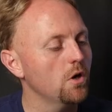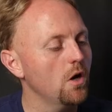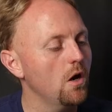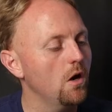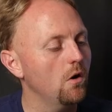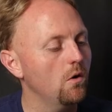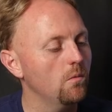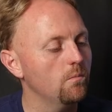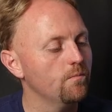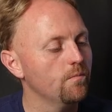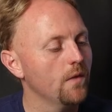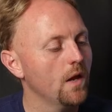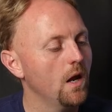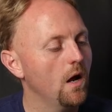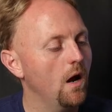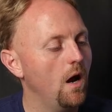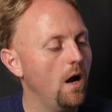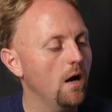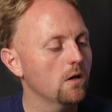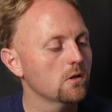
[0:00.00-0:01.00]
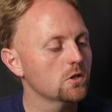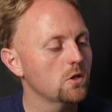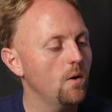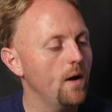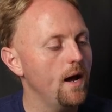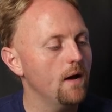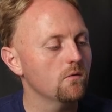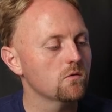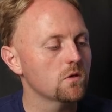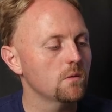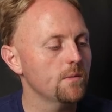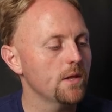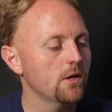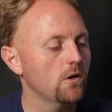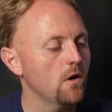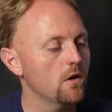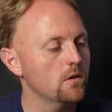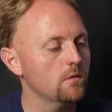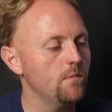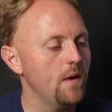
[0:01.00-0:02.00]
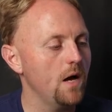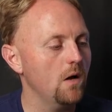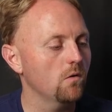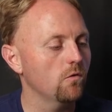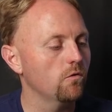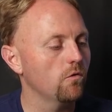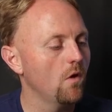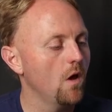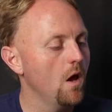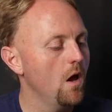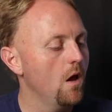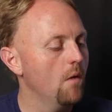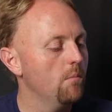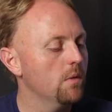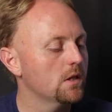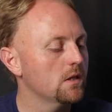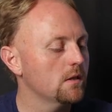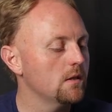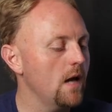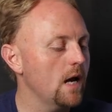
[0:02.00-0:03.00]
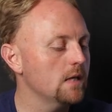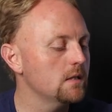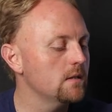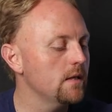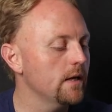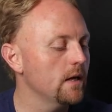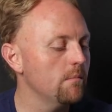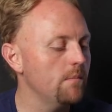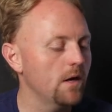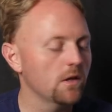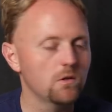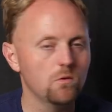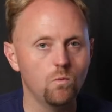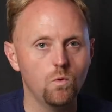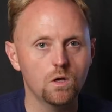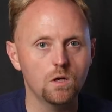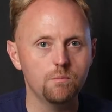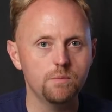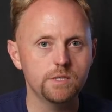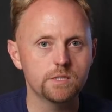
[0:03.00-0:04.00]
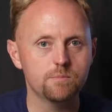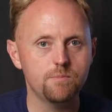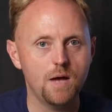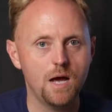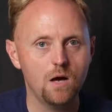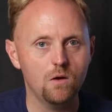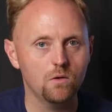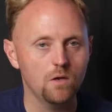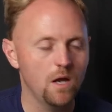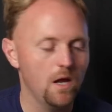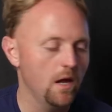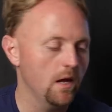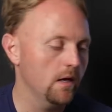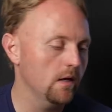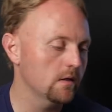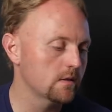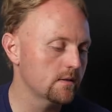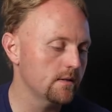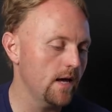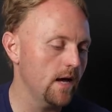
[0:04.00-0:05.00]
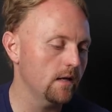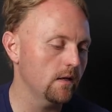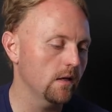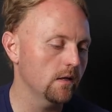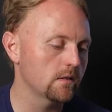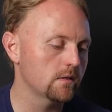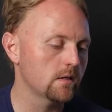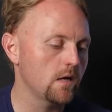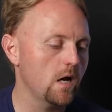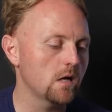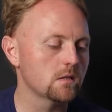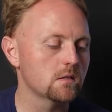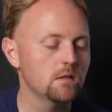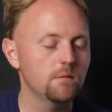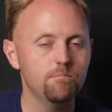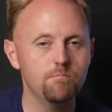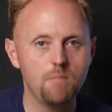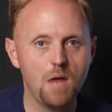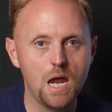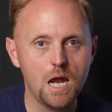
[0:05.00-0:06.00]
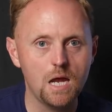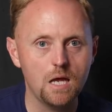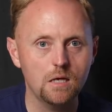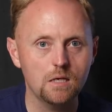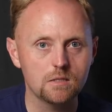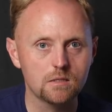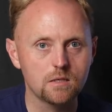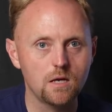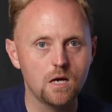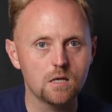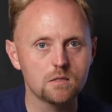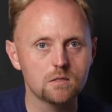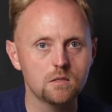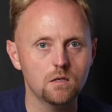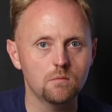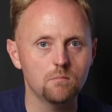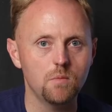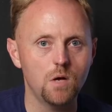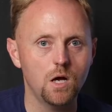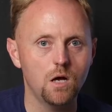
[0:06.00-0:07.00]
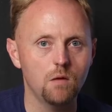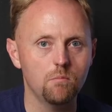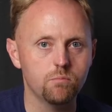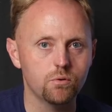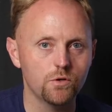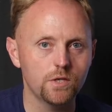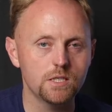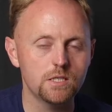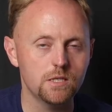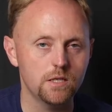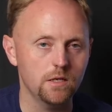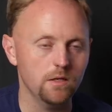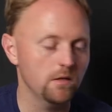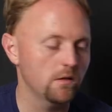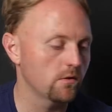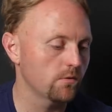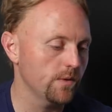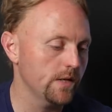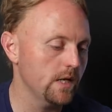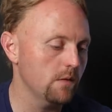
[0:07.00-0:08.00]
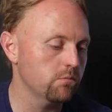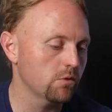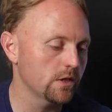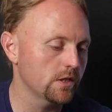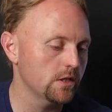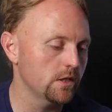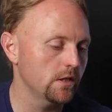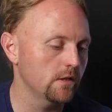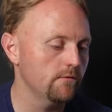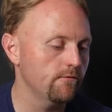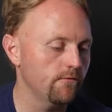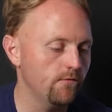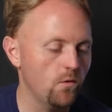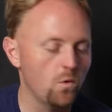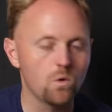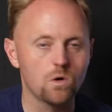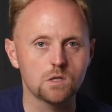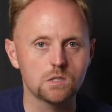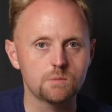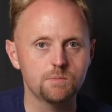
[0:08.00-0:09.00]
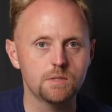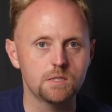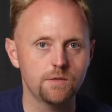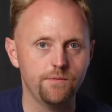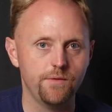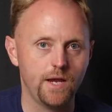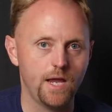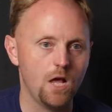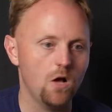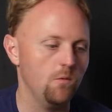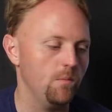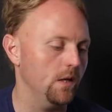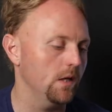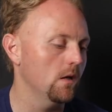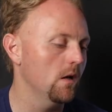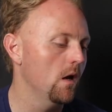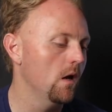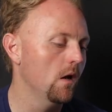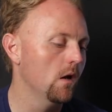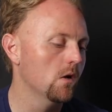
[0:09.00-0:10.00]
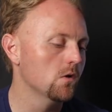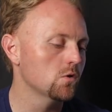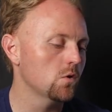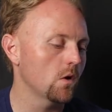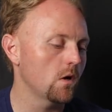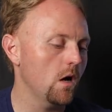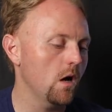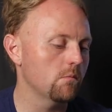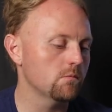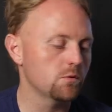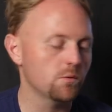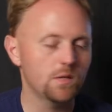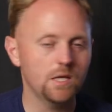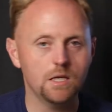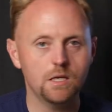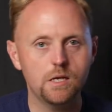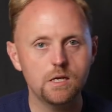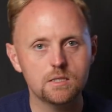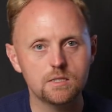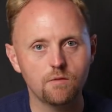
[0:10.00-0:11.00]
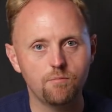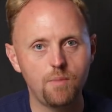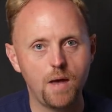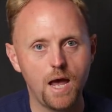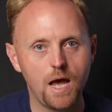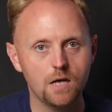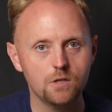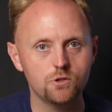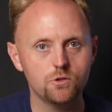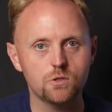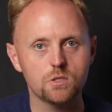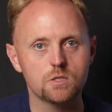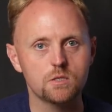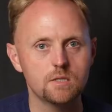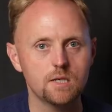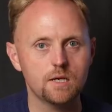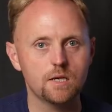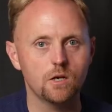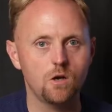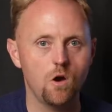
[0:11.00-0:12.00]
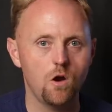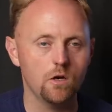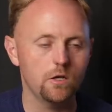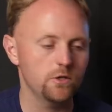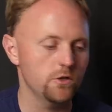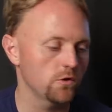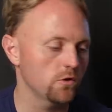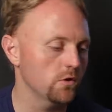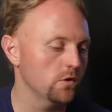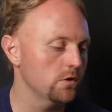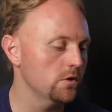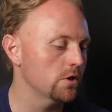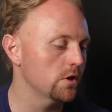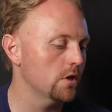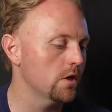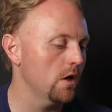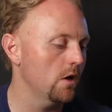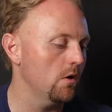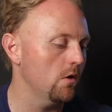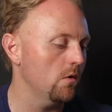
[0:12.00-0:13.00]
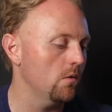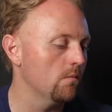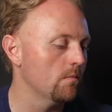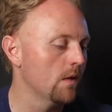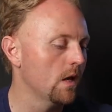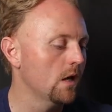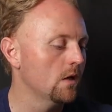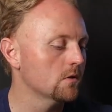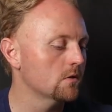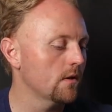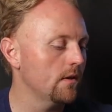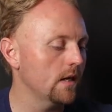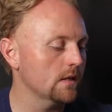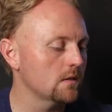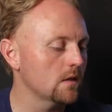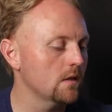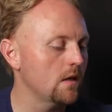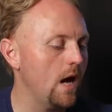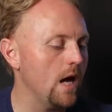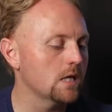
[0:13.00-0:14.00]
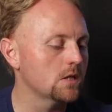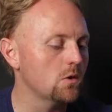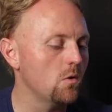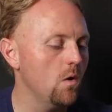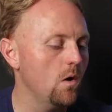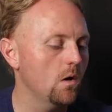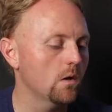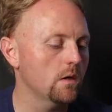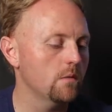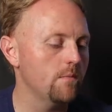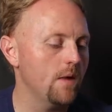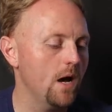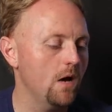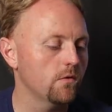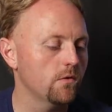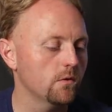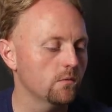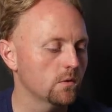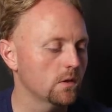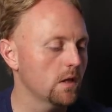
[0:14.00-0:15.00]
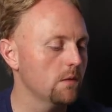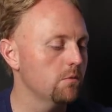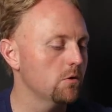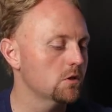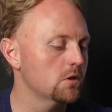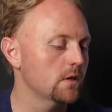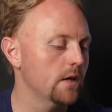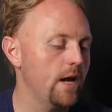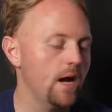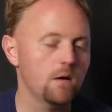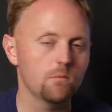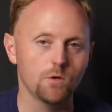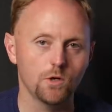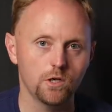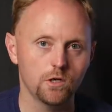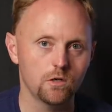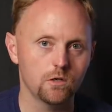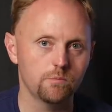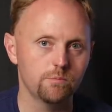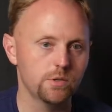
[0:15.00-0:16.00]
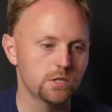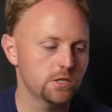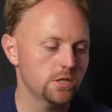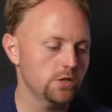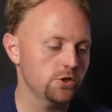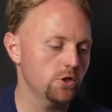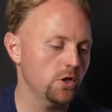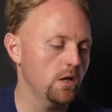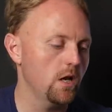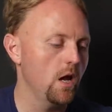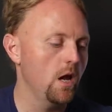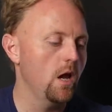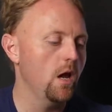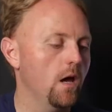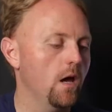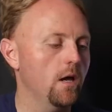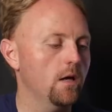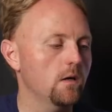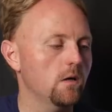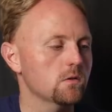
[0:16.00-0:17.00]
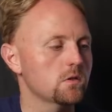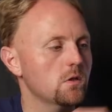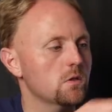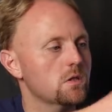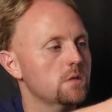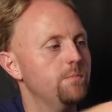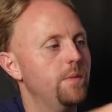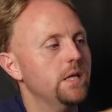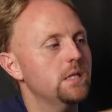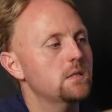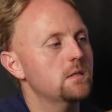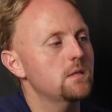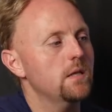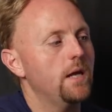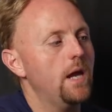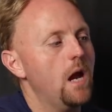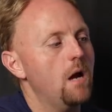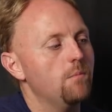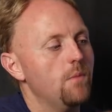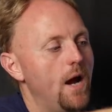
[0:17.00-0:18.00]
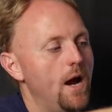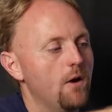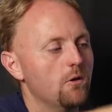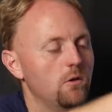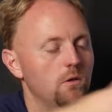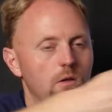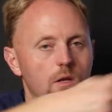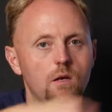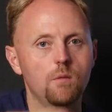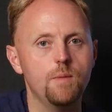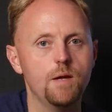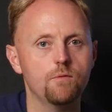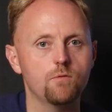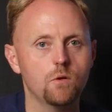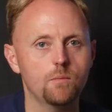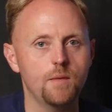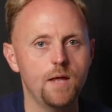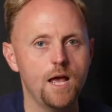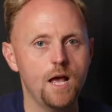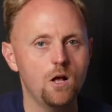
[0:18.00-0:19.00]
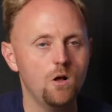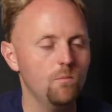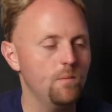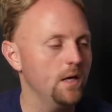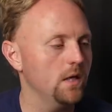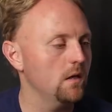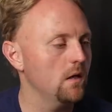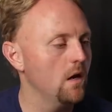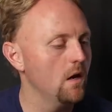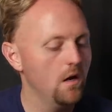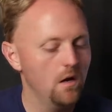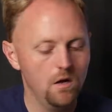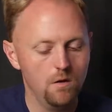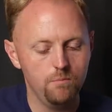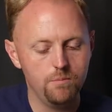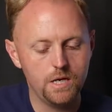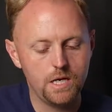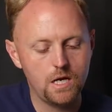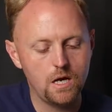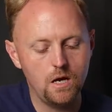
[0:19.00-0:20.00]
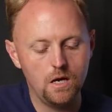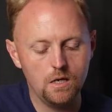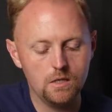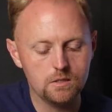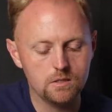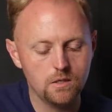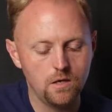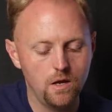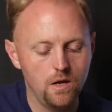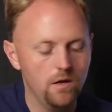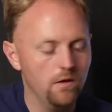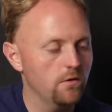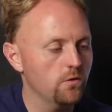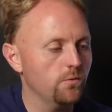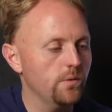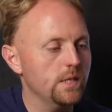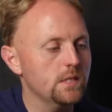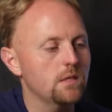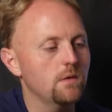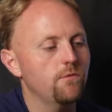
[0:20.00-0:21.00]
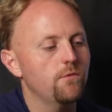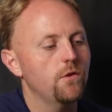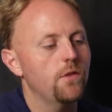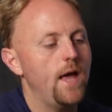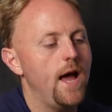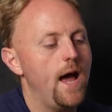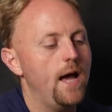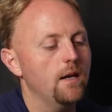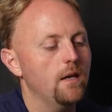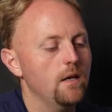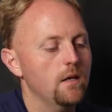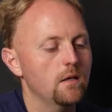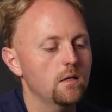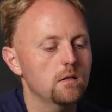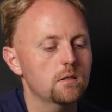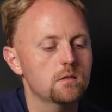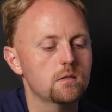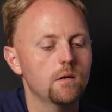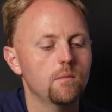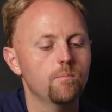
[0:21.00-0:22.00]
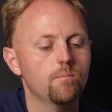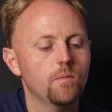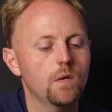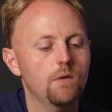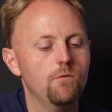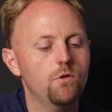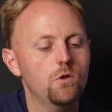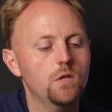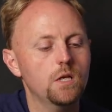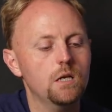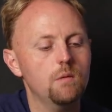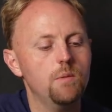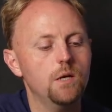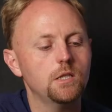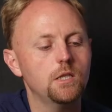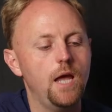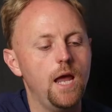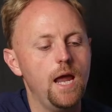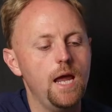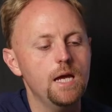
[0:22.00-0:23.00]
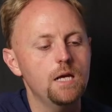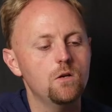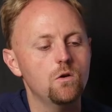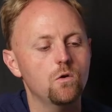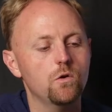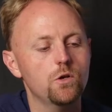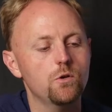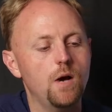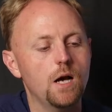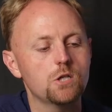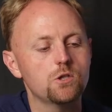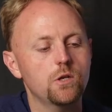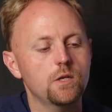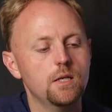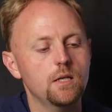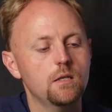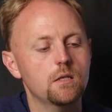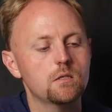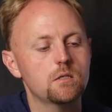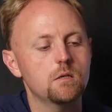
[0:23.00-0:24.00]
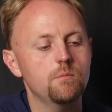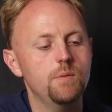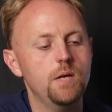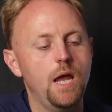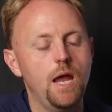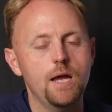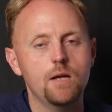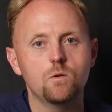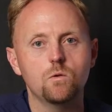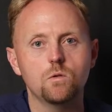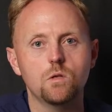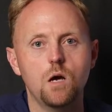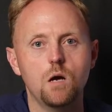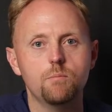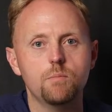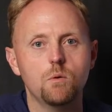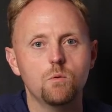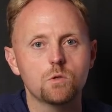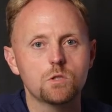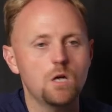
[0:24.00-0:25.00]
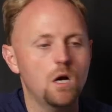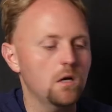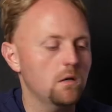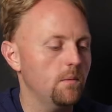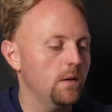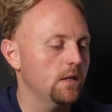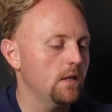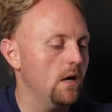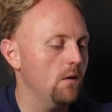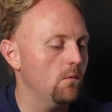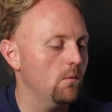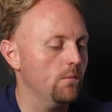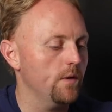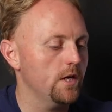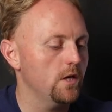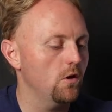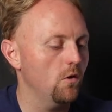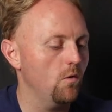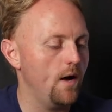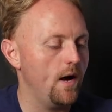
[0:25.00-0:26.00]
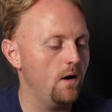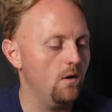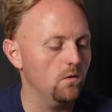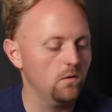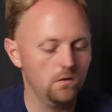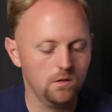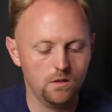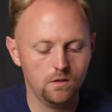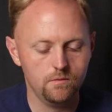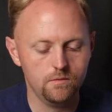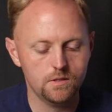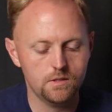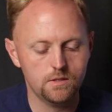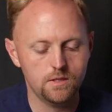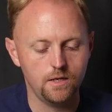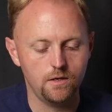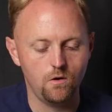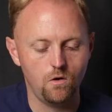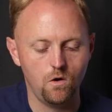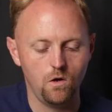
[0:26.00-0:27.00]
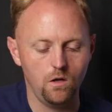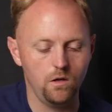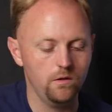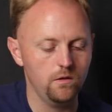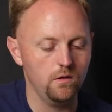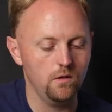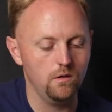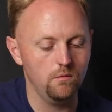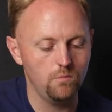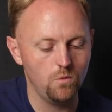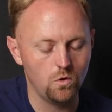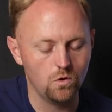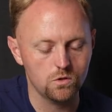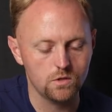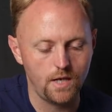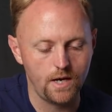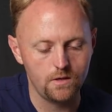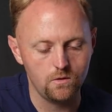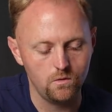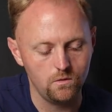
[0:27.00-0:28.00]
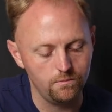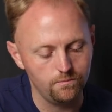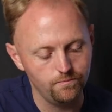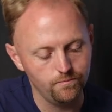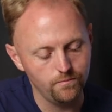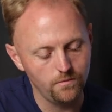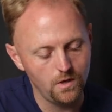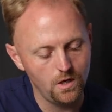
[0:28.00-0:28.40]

Pro. I also have some of their other mounts, but the nice thing about the Wannabes mount is that it's custom made, it's custom printed, 3D printed for a specific helmet. So it comes with the adhesive pads, you just stick it on and you're good to go. So that's a nice quality mount that really puts the camera in a good position. It also spaces the camera out a little bit from the helmet because the reason for that is if you think about the angle, you actually need this to be angled up, but we'll talk about that when we go out and sit on the motorcycle.